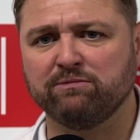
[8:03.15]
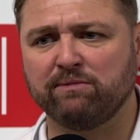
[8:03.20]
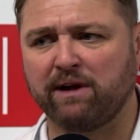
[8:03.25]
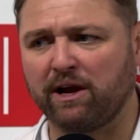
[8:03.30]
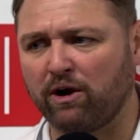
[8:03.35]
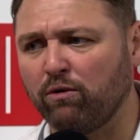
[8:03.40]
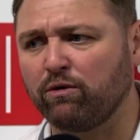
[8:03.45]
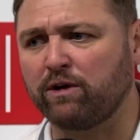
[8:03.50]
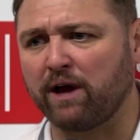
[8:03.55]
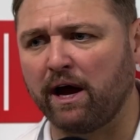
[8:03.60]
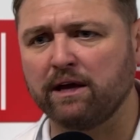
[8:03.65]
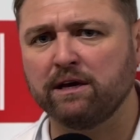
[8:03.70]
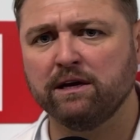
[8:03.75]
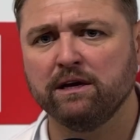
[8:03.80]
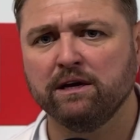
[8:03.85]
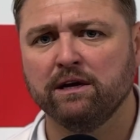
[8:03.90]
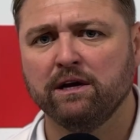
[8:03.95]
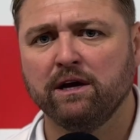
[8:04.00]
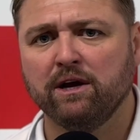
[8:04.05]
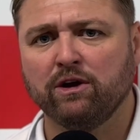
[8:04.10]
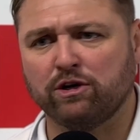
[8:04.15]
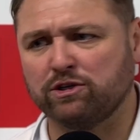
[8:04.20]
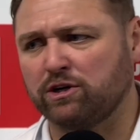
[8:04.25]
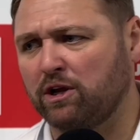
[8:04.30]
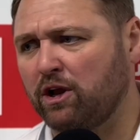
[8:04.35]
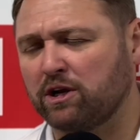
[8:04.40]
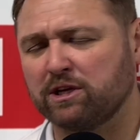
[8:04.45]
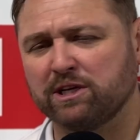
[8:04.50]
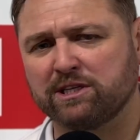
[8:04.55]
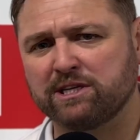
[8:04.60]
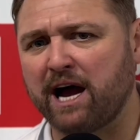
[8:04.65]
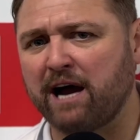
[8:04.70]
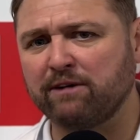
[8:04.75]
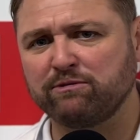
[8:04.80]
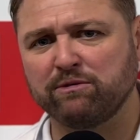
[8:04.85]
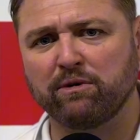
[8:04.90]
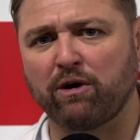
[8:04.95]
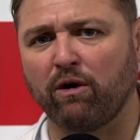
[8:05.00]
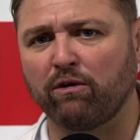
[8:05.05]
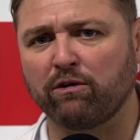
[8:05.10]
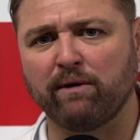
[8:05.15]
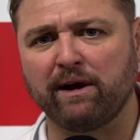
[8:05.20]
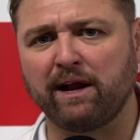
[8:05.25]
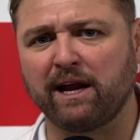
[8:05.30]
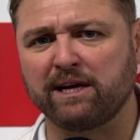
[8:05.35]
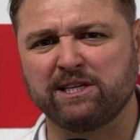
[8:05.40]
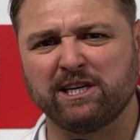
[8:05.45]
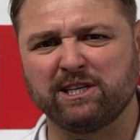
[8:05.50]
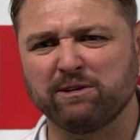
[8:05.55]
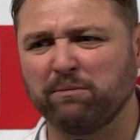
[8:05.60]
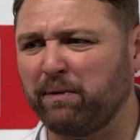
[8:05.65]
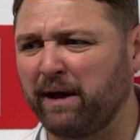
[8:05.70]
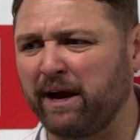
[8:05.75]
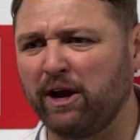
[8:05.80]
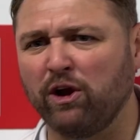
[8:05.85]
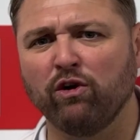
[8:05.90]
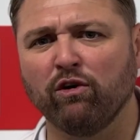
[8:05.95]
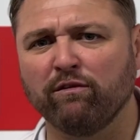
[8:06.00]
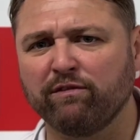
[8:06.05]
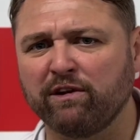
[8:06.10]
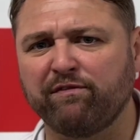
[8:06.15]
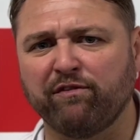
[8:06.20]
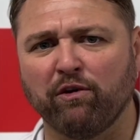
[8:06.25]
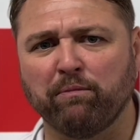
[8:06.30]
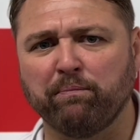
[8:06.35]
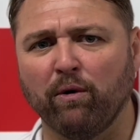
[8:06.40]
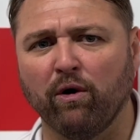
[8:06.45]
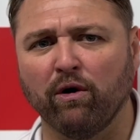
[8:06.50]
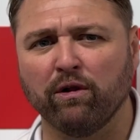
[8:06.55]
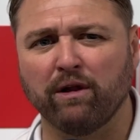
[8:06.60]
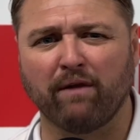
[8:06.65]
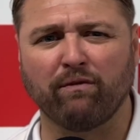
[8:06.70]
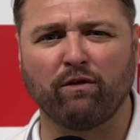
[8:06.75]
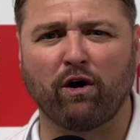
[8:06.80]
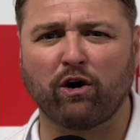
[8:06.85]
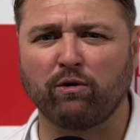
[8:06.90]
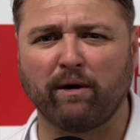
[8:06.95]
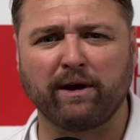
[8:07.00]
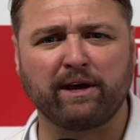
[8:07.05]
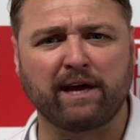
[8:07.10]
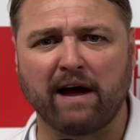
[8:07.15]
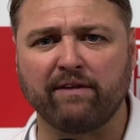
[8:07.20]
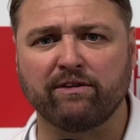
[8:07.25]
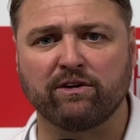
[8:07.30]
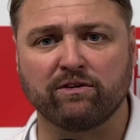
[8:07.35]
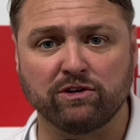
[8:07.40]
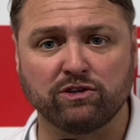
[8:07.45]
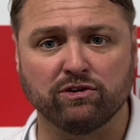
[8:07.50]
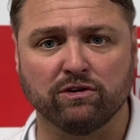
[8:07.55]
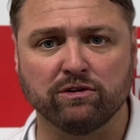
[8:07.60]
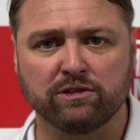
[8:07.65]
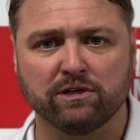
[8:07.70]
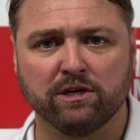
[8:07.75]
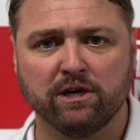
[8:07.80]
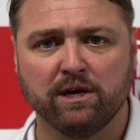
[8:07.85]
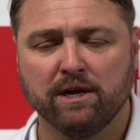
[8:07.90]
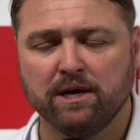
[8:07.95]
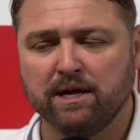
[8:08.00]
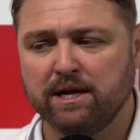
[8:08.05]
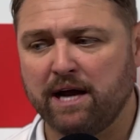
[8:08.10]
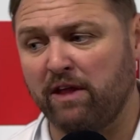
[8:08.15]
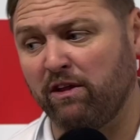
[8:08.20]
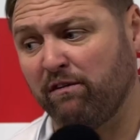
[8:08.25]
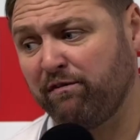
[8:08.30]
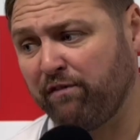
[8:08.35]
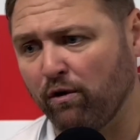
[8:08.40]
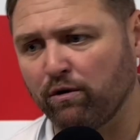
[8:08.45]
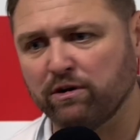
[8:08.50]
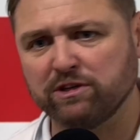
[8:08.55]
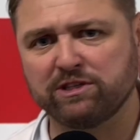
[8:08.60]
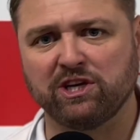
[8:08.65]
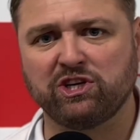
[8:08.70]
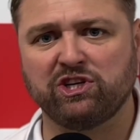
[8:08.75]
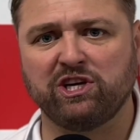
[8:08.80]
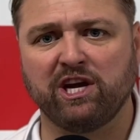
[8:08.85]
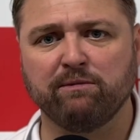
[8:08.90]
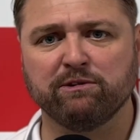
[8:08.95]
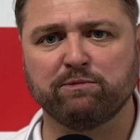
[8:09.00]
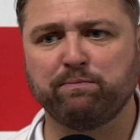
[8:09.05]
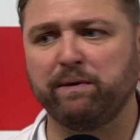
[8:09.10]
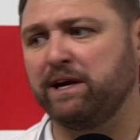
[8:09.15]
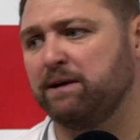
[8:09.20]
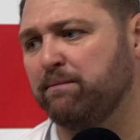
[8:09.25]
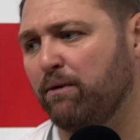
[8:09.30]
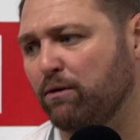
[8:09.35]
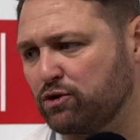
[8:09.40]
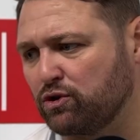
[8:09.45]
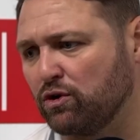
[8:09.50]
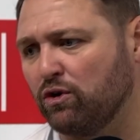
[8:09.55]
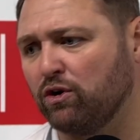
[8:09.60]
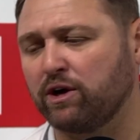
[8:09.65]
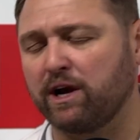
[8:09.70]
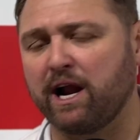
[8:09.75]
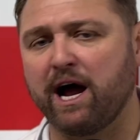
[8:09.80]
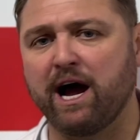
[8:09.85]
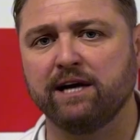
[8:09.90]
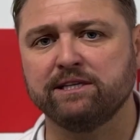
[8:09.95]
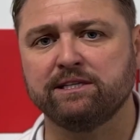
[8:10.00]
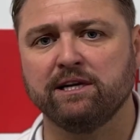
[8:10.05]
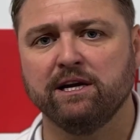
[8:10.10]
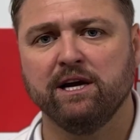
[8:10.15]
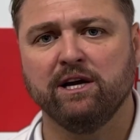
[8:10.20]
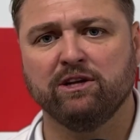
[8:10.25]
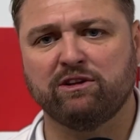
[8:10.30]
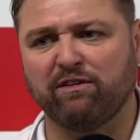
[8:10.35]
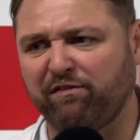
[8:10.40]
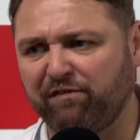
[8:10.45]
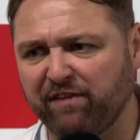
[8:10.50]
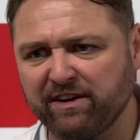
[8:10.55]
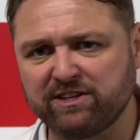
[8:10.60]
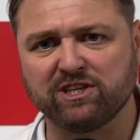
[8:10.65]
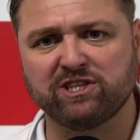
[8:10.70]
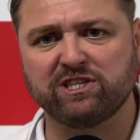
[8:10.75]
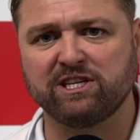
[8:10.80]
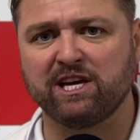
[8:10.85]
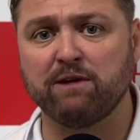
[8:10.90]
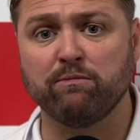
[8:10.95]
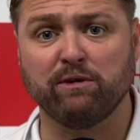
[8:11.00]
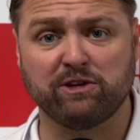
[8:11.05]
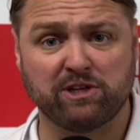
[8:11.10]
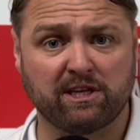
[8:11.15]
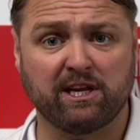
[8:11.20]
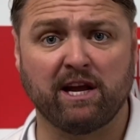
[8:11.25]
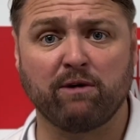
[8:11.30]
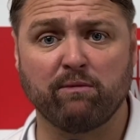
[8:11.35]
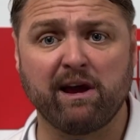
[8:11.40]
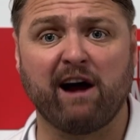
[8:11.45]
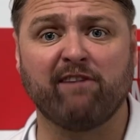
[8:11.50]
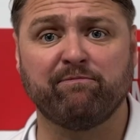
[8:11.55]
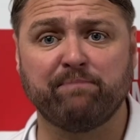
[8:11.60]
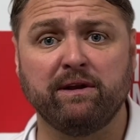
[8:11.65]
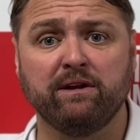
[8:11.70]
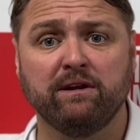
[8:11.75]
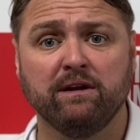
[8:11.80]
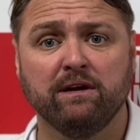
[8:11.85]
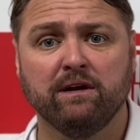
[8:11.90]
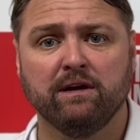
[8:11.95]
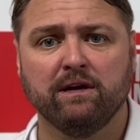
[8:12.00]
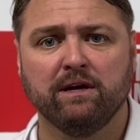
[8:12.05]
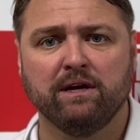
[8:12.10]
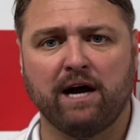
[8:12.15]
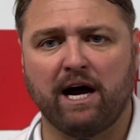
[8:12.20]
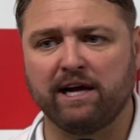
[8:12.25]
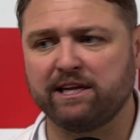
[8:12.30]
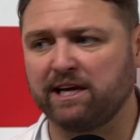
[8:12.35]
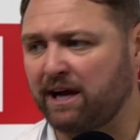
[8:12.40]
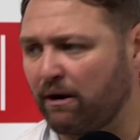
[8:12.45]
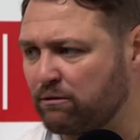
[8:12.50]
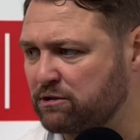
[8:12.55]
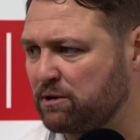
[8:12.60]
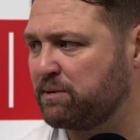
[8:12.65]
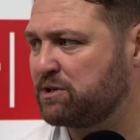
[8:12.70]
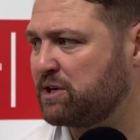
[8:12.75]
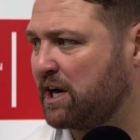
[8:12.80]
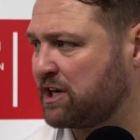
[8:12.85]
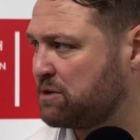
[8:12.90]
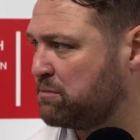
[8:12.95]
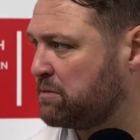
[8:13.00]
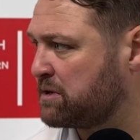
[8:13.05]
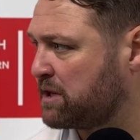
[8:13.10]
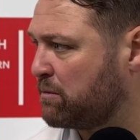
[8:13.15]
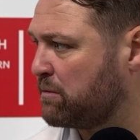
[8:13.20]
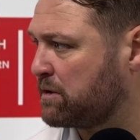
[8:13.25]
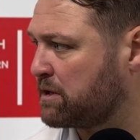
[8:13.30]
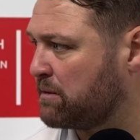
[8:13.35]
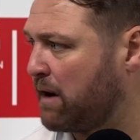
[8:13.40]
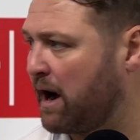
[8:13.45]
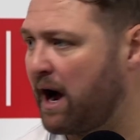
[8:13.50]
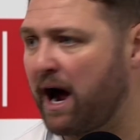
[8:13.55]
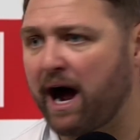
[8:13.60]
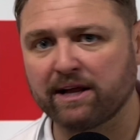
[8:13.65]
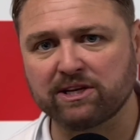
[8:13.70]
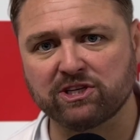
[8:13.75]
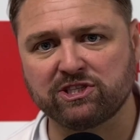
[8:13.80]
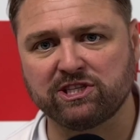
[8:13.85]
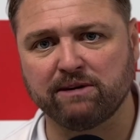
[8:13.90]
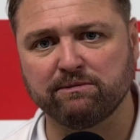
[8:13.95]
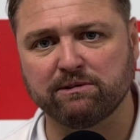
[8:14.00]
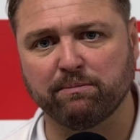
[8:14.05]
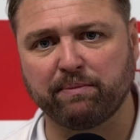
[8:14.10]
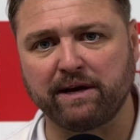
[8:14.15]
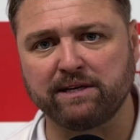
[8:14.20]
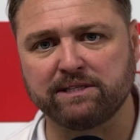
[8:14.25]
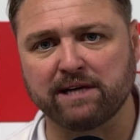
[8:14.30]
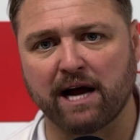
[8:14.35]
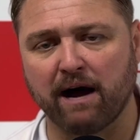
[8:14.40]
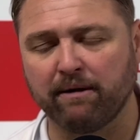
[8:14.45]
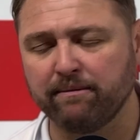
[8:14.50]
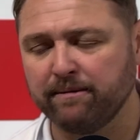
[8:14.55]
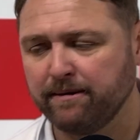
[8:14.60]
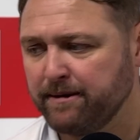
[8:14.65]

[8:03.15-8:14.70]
We're like, okay. Because a lot of the times we were going away last season playing lovely football and not quite getting the results. And the focus this year was being the most organised, the fittest team, which I think we have been. I think out of possession, we think we're the hardest team to break down.